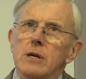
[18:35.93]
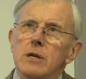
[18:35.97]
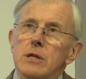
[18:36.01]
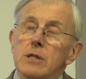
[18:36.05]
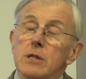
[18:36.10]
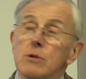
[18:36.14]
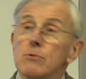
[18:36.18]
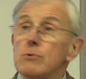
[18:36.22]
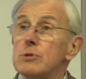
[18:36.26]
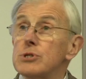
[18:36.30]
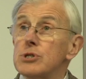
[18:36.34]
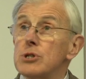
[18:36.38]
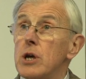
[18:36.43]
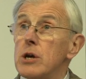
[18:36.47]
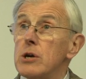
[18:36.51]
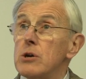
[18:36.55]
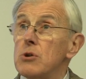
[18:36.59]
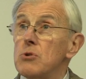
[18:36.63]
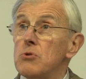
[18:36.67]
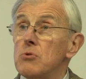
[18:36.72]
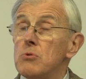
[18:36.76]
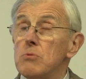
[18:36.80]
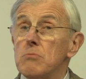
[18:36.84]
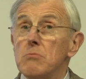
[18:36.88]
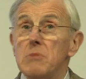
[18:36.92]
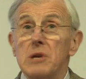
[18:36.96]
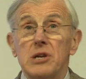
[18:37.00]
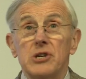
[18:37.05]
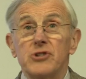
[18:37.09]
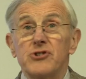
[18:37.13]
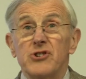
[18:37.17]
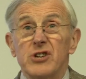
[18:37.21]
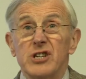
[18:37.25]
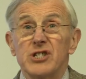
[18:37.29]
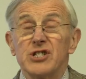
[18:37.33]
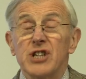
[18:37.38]
There was no
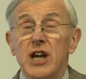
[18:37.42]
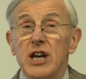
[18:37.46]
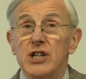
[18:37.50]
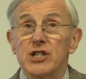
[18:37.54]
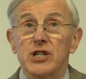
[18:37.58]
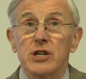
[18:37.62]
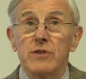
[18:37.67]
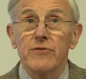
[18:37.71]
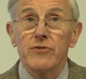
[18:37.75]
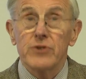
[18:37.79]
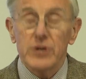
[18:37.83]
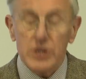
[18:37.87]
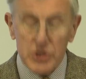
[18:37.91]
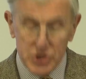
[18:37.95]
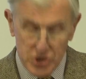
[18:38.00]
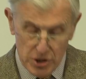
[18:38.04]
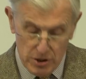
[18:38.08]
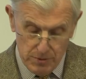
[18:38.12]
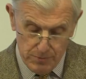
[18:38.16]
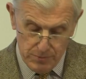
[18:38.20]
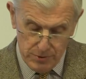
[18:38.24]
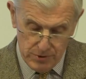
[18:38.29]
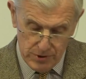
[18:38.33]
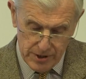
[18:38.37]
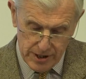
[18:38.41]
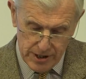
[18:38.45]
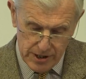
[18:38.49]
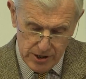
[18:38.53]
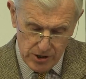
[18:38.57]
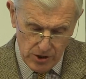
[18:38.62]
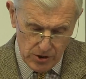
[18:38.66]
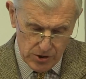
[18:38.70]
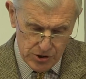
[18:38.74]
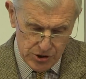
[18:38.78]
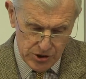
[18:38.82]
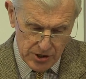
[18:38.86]
military attaché, for example, in
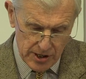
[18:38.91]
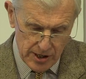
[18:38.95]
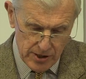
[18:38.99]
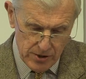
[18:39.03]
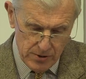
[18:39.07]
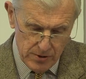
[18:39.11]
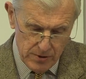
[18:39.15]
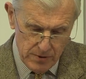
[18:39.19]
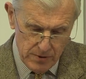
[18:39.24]
Oslo.